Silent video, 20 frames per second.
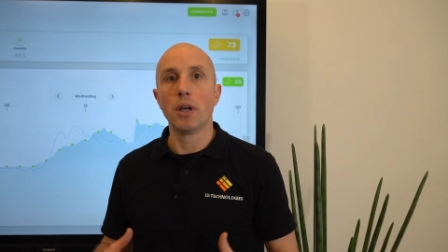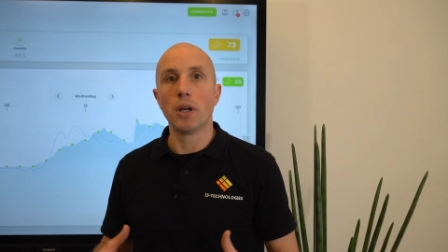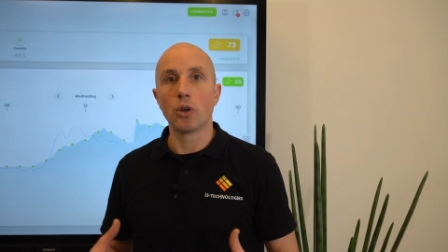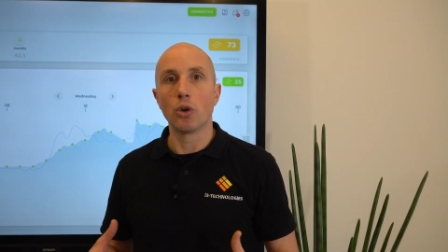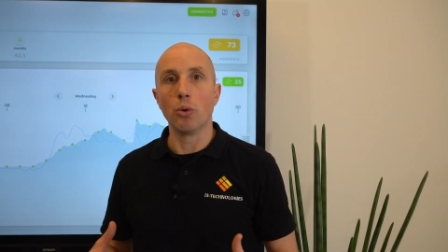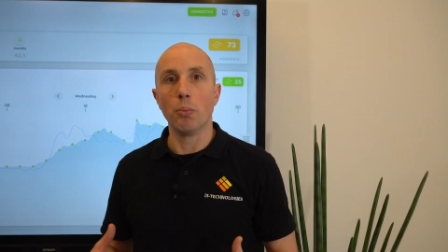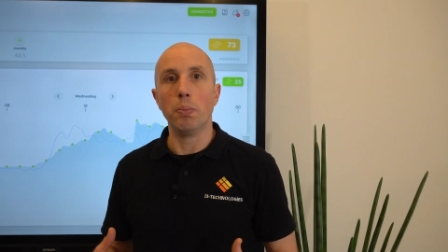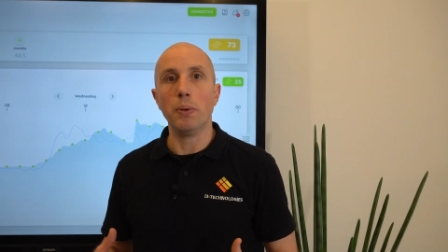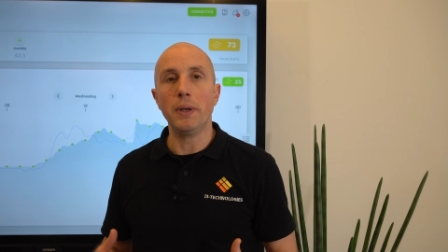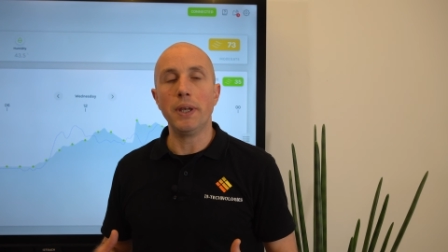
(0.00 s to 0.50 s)

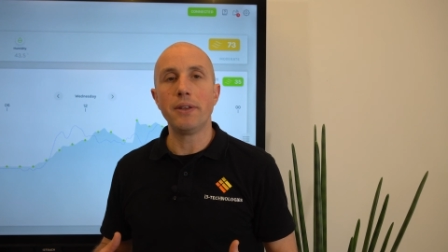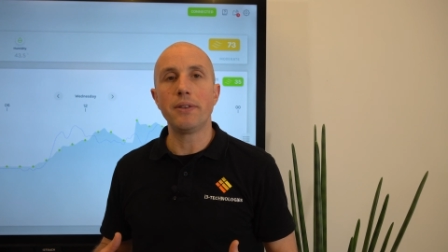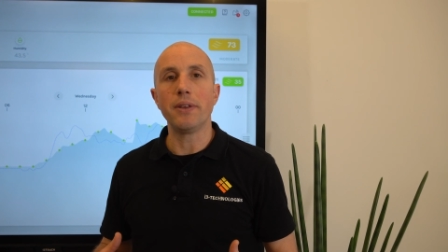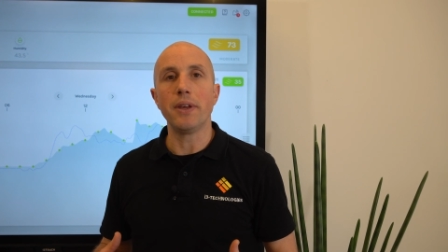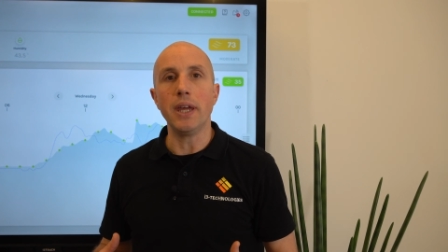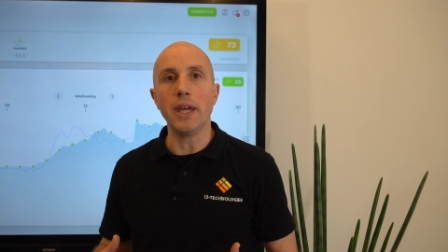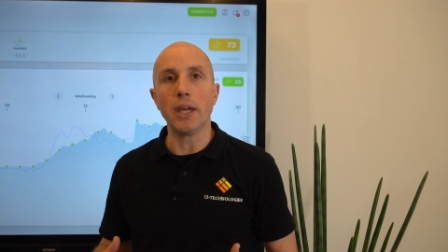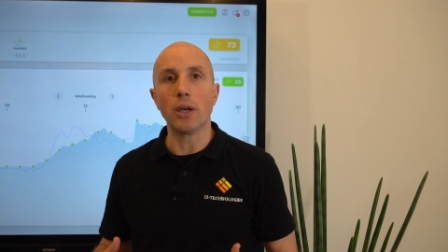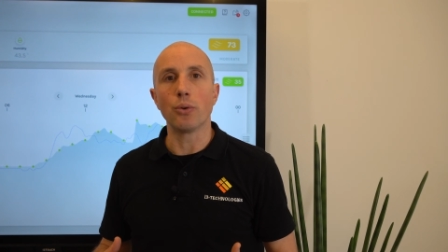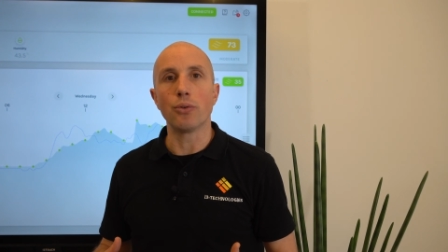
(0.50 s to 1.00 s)
complete
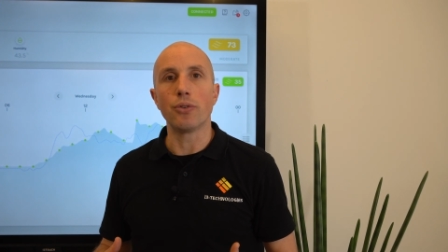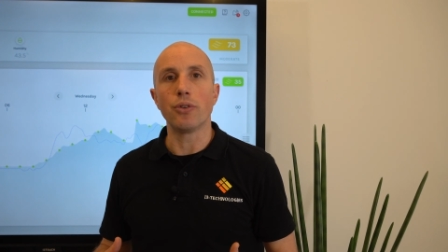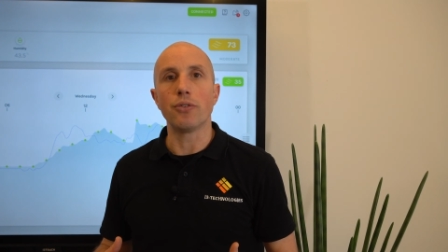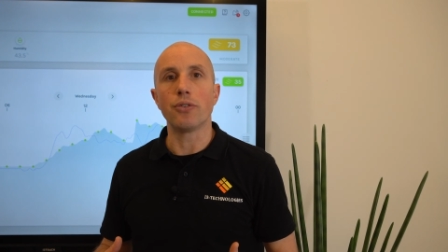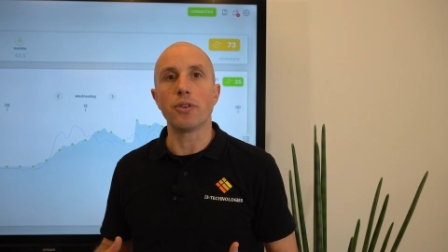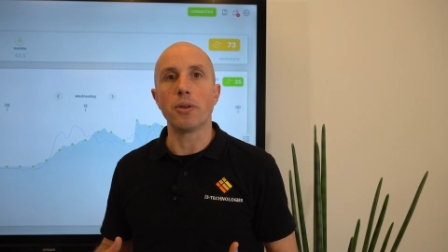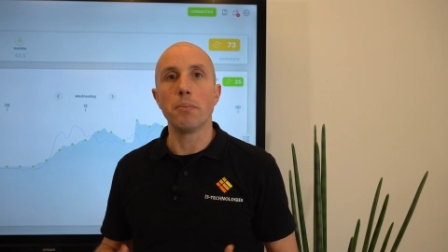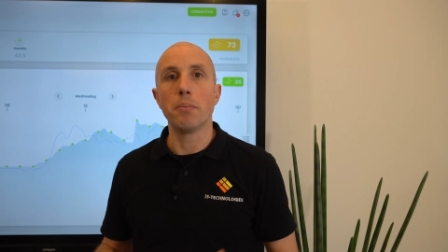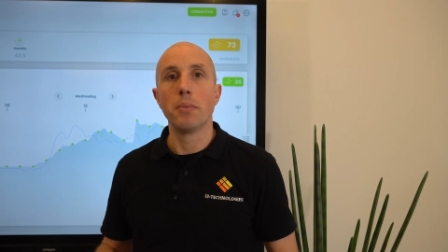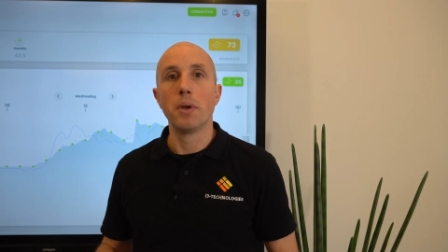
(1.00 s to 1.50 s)

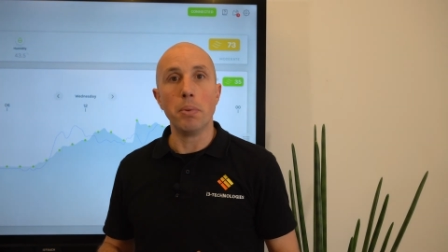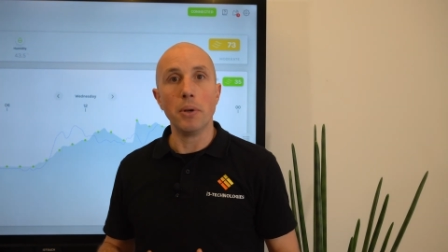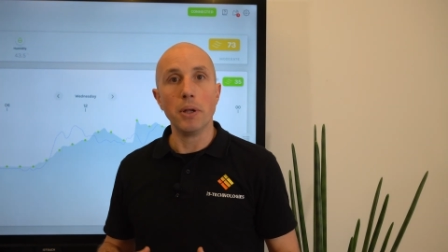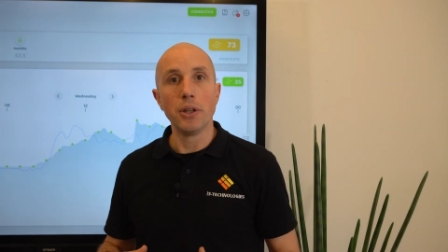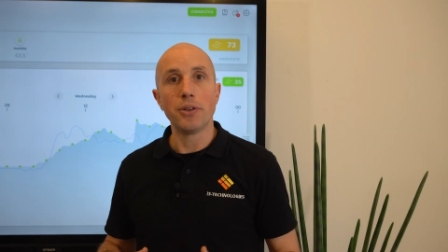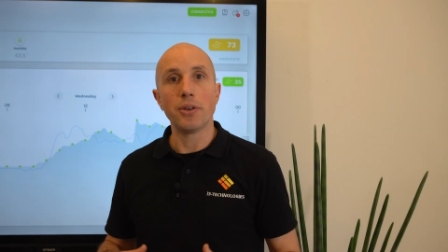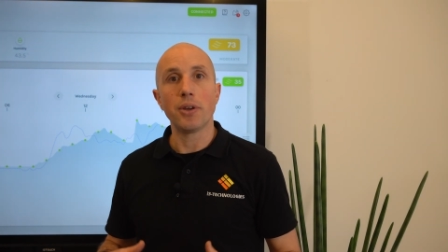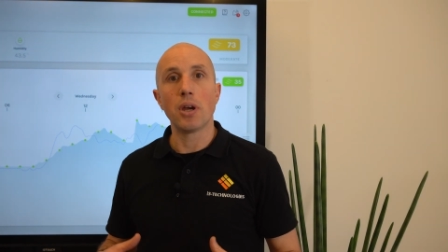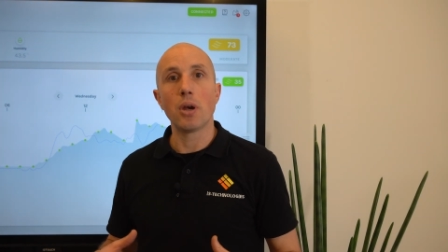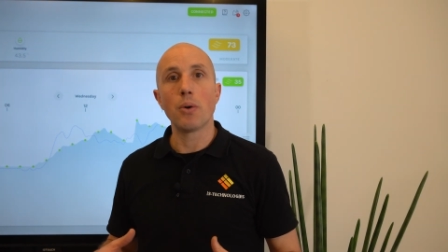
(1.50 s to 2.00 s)
ecosystem
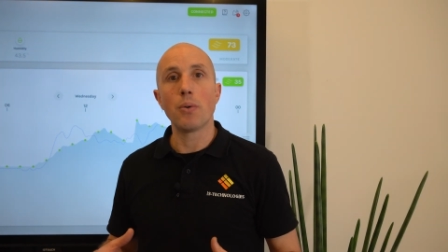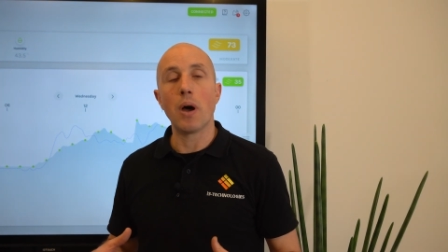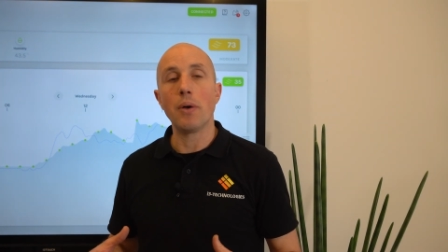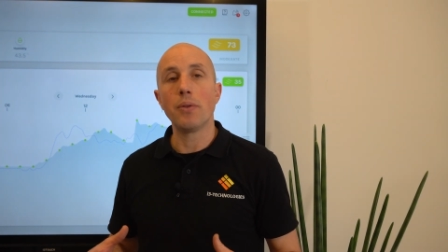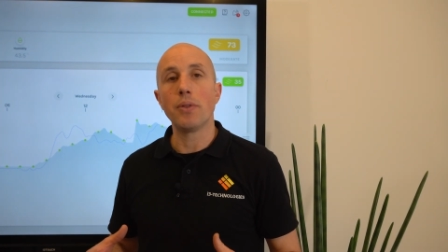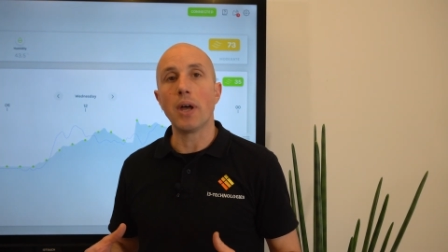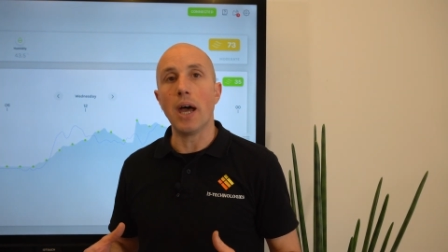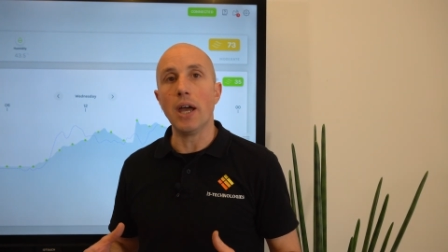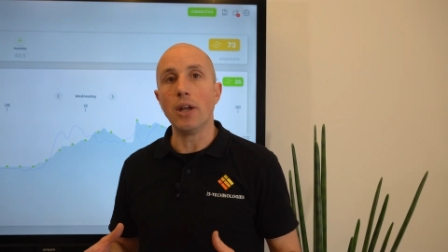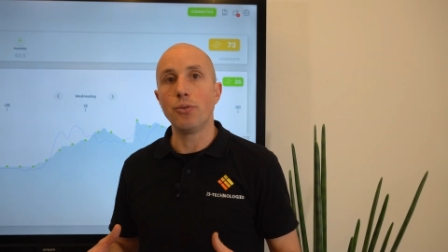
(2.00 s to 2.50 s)
built
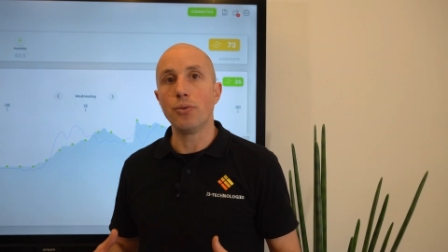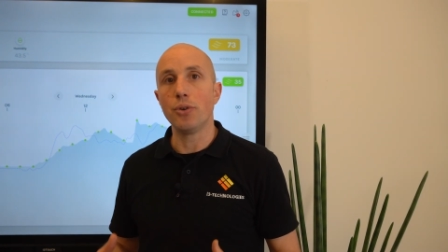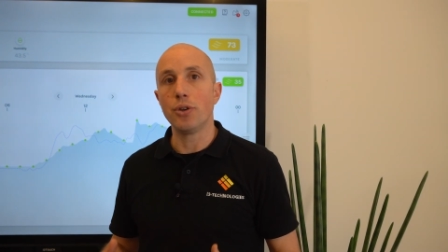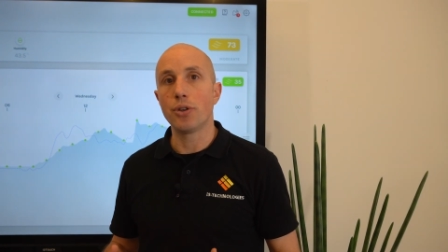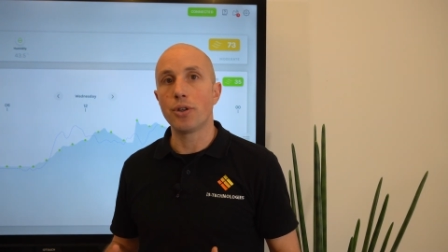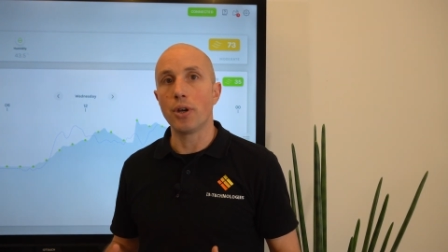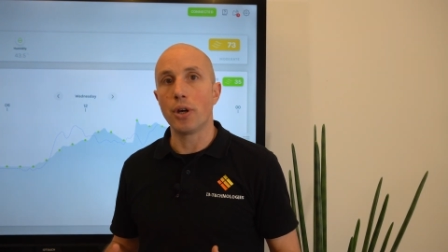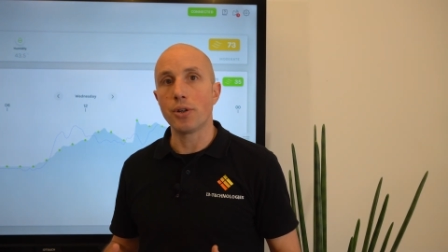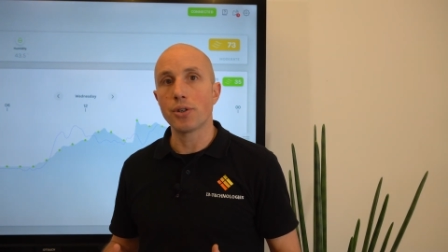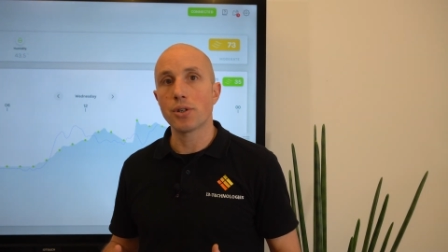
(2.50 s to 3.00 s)
around the
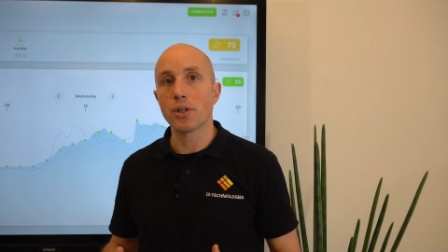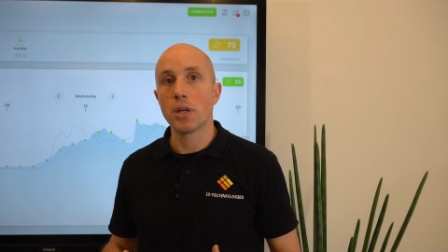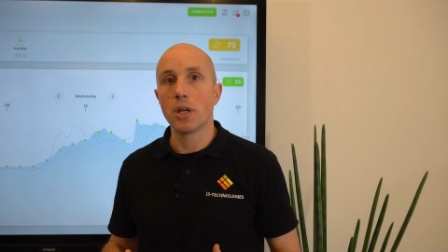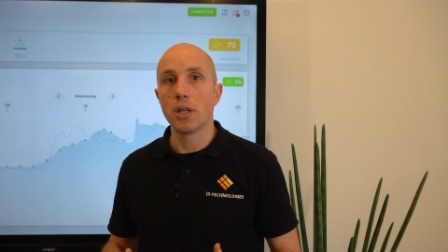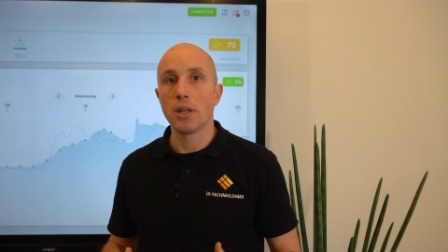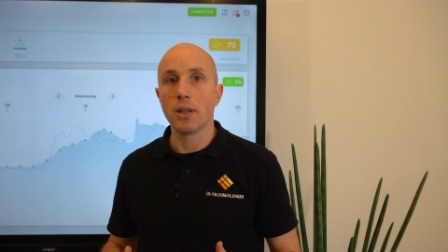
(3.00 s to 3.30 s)
i3 Touch